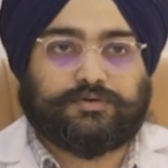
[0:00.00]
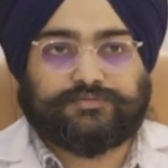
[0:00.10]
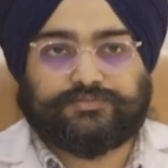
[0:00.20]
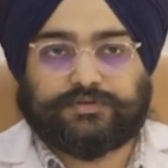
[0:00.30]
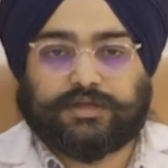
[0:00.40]

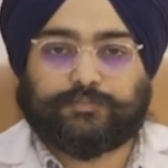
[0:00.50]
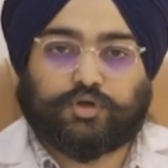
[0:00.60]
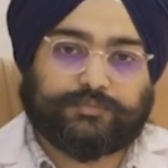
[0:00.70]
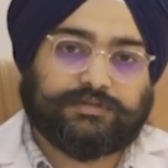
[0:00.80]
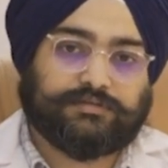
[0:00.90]
of
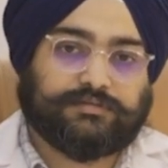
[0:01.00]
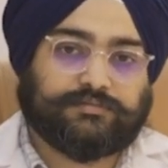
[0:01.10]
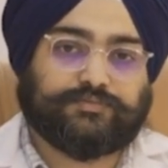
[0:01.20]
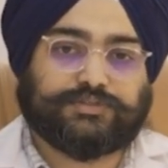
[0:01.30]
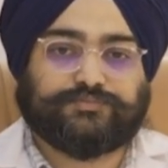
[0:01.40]
abdomen,
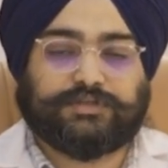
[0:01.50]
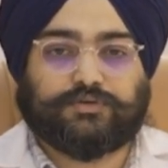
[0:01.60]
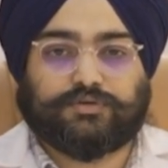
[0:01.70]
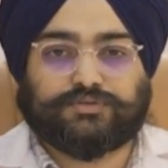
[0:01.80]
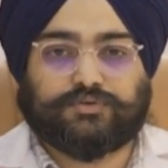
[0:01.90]
which we
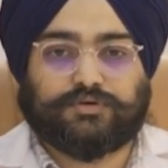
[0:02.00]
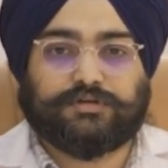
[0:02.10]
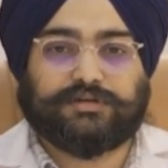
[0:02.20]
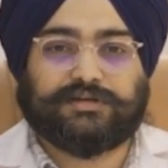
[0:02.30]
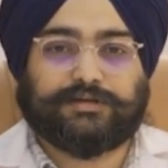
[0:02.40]
also call
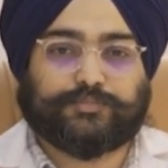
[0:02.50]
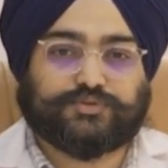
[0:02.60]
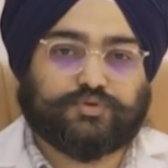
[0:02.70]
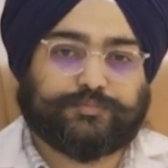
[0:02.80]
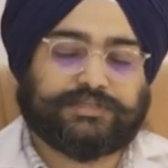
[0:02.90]

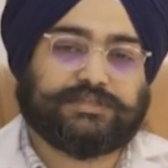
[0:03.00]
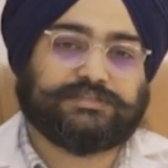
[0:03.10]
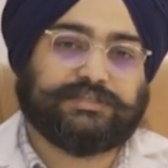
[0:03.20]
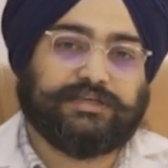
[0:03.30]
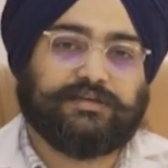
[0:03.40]
laparoscopic
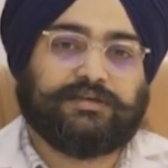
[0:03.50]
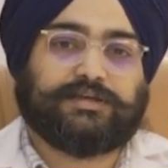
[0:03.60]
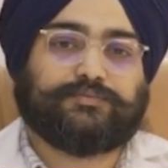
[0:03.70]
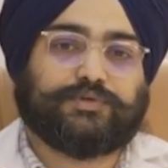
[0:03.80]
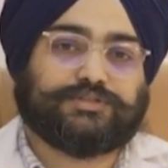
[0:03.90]
surgery,
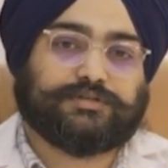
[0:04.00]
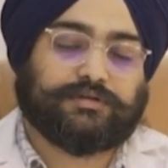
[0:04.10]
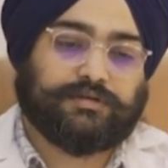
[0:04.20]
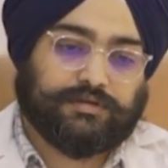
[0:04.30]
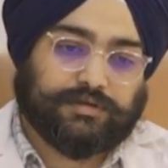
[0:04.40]
in which
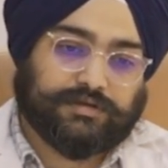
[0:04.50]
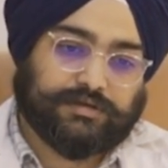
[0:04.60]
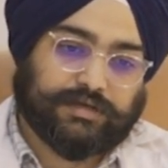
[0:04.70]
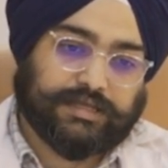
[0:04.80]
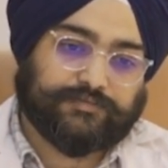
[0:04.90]

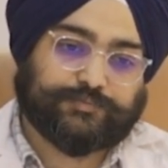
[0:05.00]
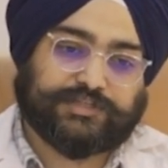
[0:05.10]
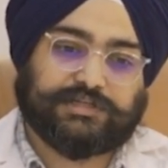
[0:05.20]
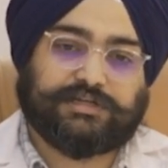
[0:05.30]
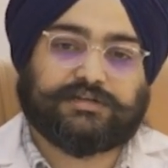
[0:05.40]
I have
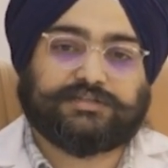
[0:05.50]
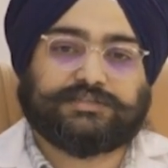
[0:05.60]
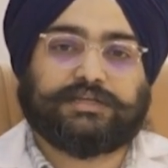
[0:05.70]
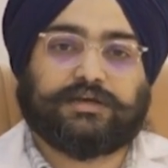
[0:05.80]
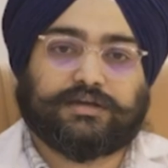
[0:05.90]
special
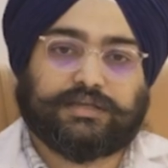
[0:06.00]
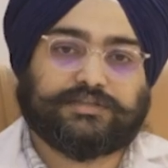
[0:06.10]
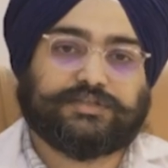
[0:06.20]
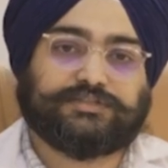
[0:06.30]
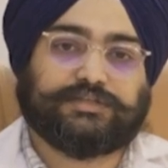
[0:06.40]
interest in
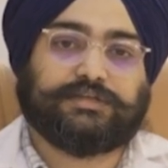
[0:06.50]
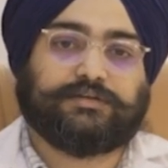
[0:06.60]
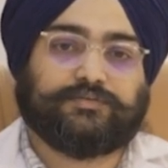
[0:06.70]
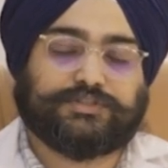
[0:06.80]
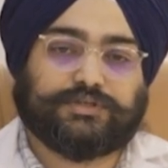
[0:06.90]
hernia surgery,
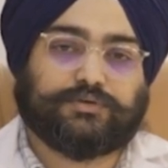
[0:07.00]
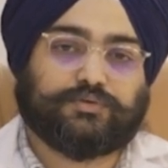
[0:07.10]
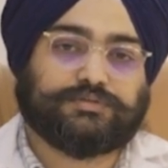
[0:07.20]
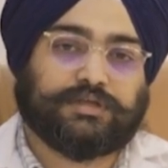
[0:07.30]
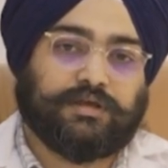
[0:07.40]
which
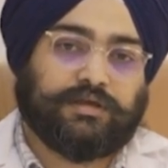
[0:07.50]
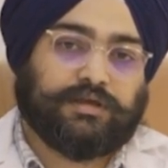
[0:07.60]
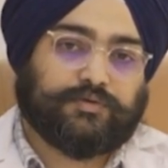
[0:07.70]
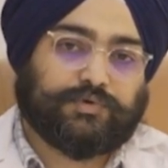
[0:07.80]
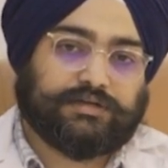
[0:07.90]
includes
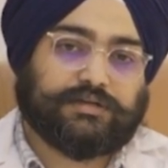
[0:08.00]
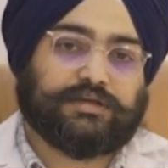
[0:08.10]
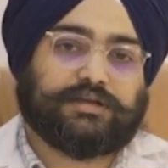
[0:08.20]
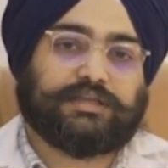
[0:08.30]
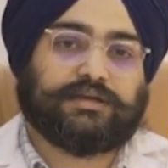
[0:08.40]
ventral
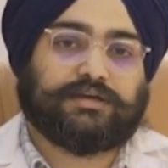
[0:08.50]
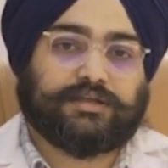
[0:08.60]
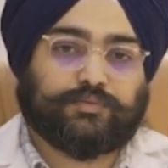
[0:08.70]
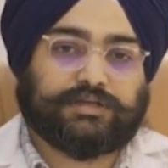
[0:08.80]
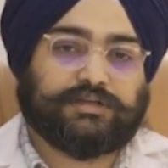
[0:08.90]
hernia,
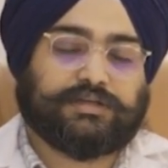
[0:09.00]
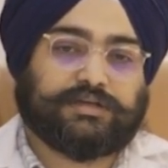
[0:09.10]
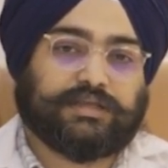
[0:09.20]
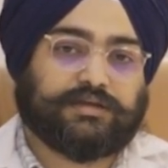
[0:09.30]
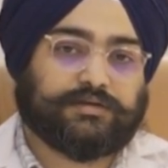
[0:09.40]
inguinal
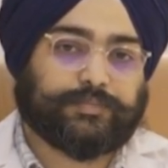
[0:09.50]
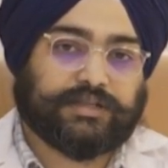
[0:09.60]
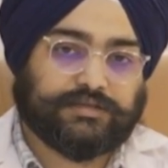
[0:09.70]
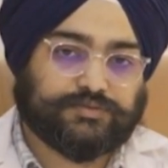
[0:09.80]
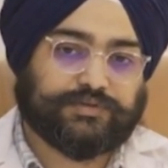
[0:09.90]
hernia,
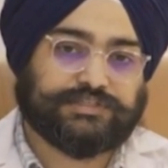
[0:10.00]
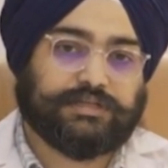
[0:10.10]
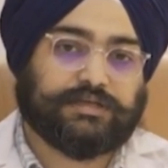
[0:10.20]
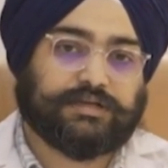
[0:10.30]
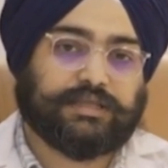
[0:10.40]

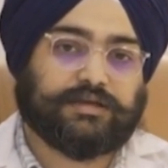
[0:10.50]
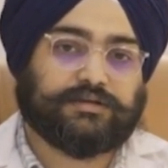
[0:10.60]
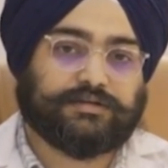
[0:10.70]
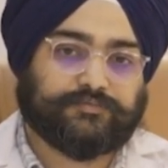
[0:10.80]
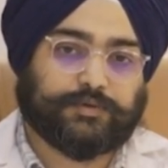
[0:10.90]
paraesophageal
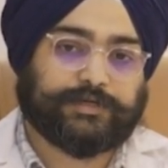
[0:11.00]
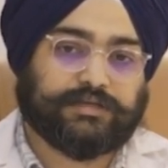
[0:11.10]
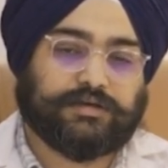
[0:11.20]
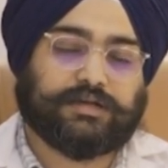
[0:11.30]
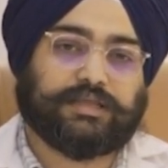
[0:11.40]
hernia,
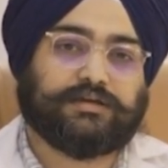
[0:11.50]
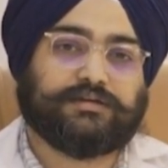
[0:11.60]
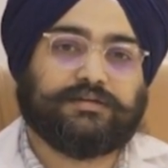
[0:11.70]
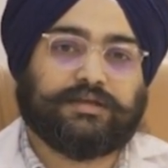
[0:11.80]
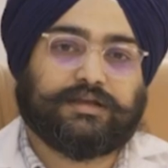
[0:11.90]
diaphragmatic
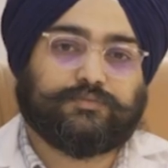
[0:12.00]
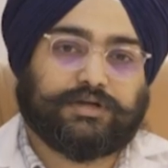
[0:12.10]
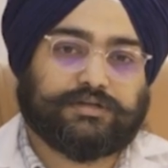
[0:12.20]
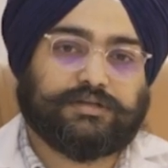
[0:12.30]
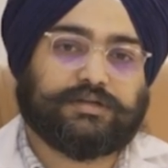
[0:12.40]
hernia and
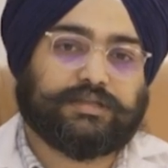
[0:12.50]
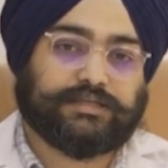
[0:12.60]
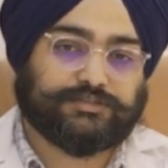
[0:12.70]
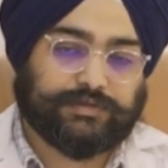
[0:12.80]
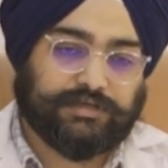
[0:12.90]
ventral hernia
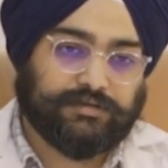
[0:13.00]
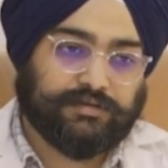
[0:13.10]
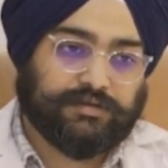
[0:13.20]
as well.